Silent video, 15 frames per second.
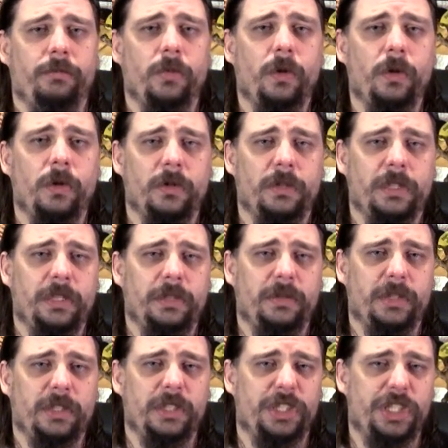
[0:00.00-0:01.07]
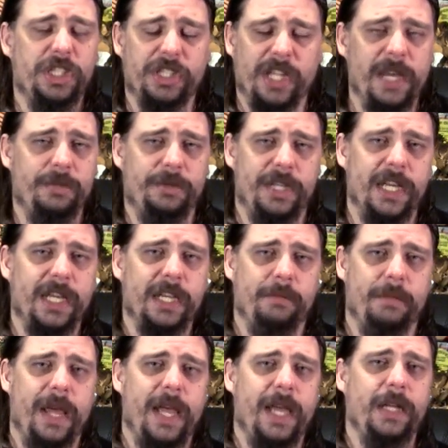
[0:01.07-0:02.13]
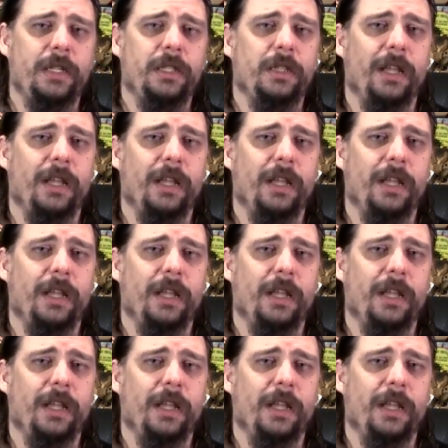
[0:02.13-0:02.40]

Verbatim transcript: More, just keep digging, man.